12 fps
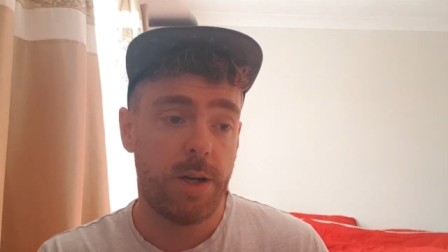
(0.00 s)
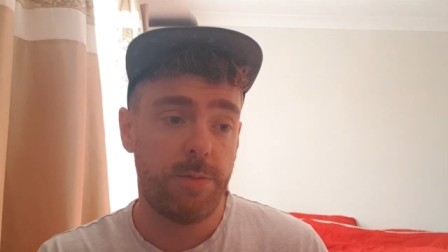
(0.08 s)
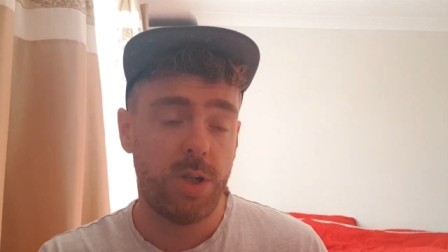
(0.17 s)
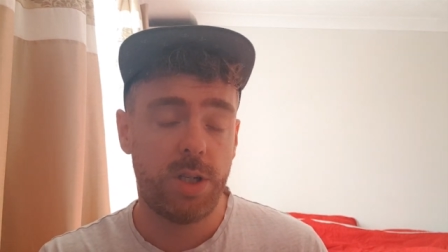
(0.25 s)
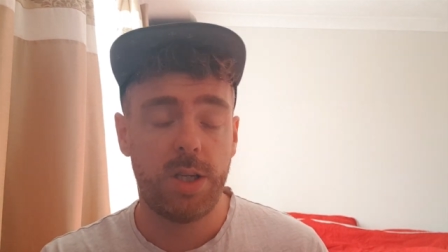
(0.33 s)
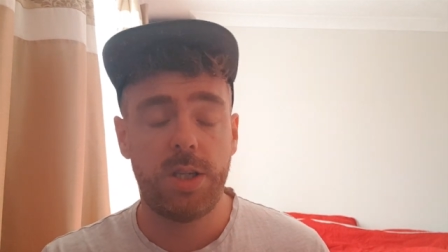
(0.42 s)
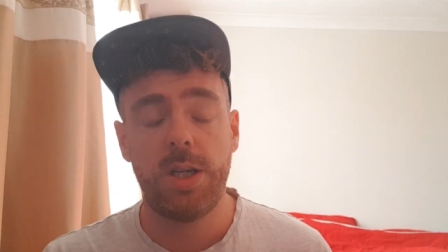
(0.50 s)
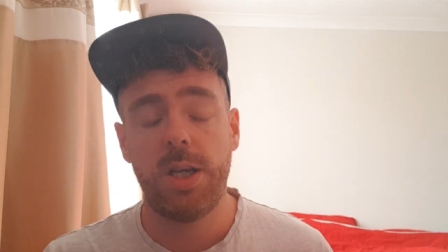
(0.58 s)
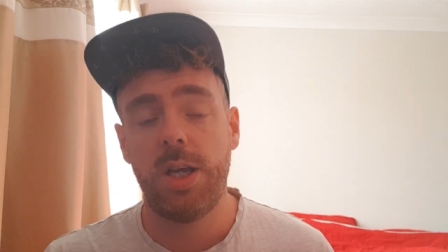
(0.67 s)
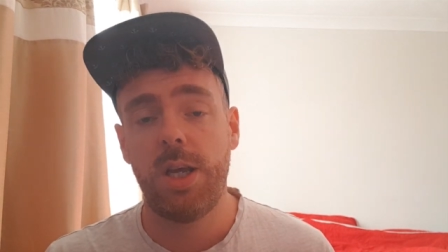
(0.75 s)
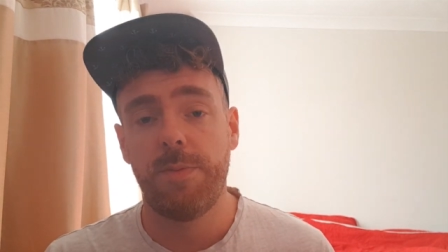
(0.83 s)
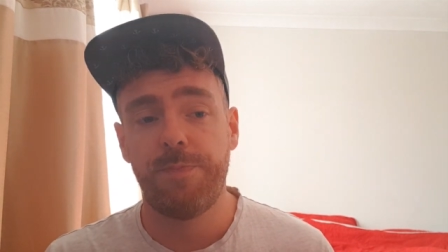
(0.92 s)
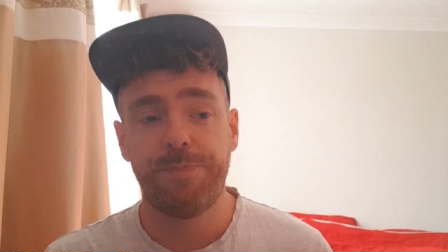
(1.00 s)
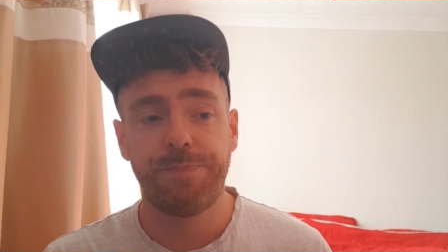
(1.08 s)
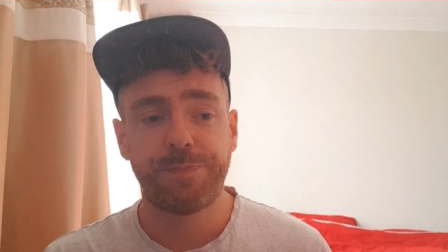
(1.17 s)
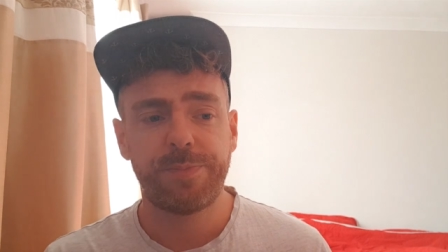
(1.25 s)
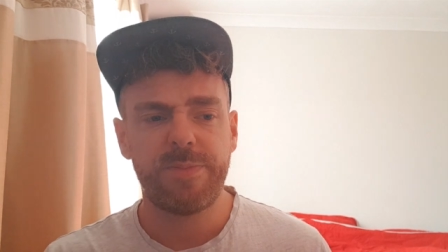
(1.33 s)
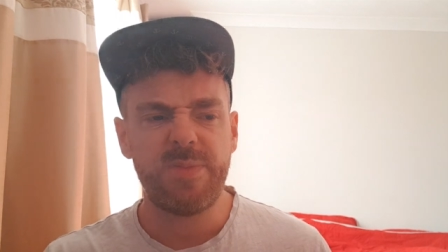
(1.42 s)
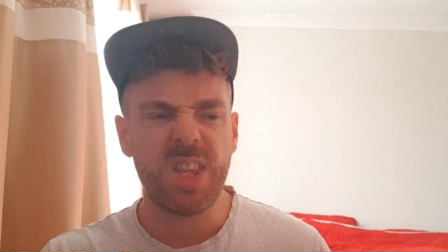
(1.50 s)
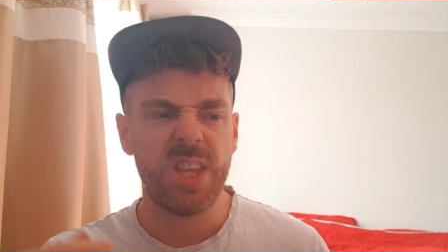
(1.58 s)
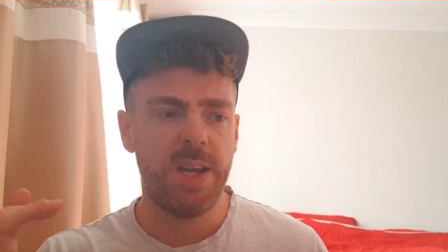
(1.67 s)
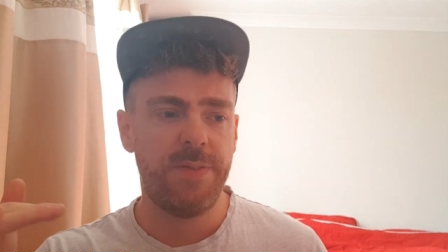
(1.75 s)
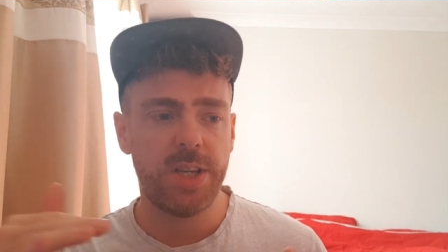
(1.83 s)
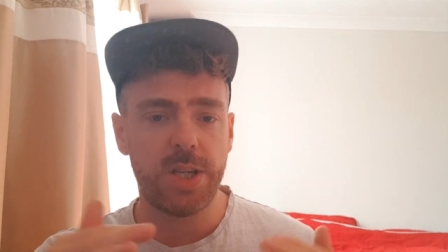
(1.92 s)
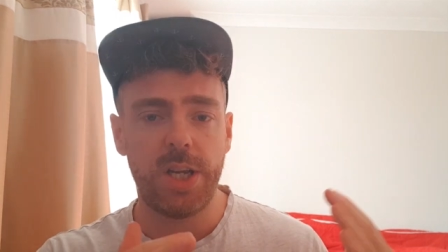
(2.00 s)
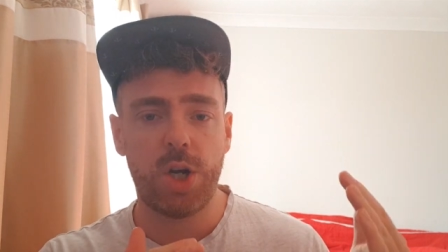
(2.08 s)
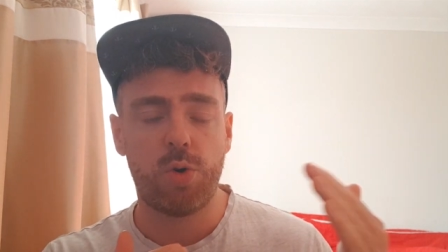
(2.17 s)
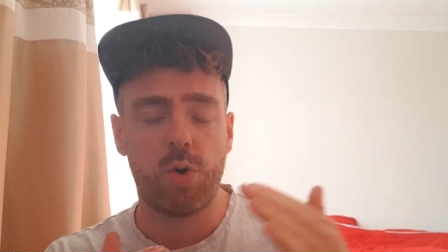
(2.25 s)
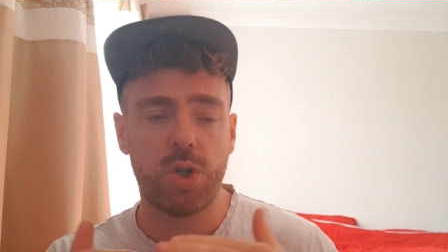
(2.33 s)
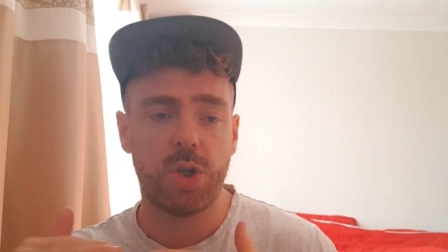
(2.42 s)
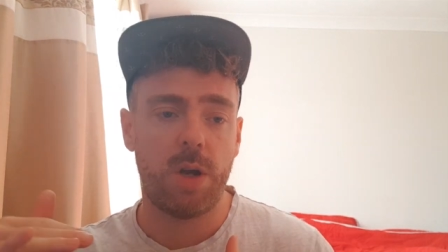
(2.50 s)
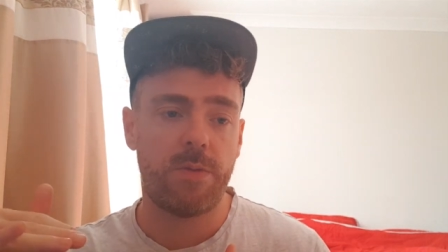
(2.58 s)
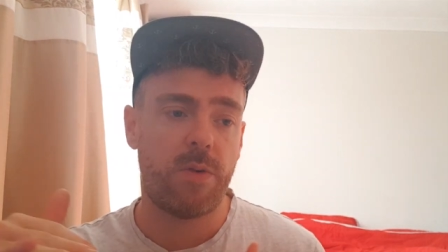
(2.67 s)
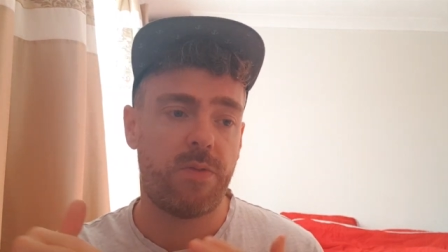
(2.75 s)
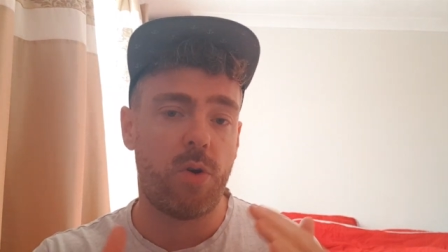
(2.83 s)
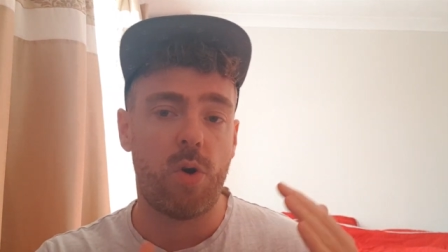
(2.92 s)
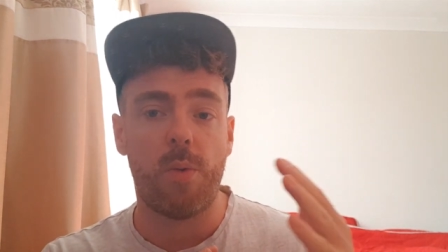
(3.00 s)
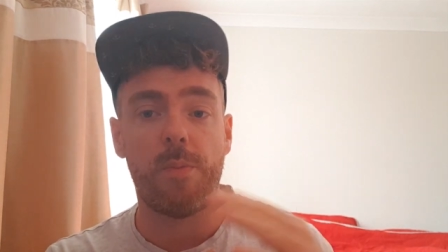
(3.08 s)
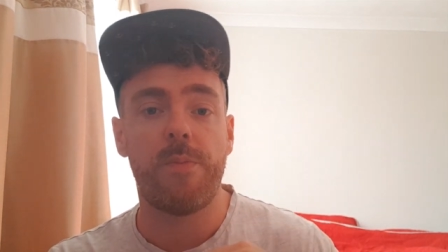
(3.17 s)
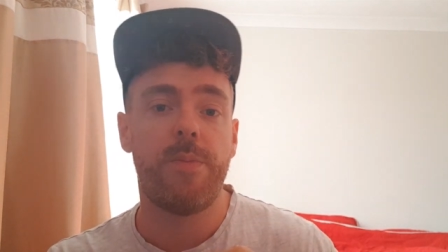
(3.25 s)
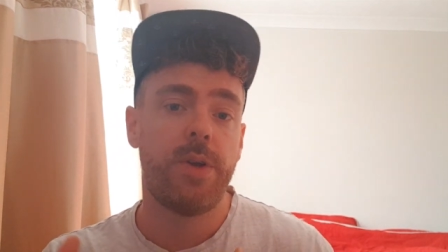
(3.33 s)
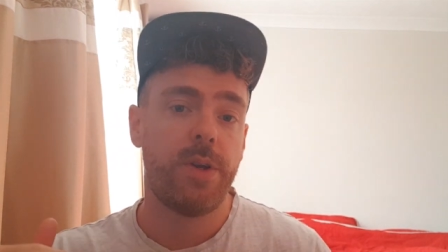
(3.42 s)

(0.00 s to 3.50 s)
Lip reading: just to see if there's any crossover from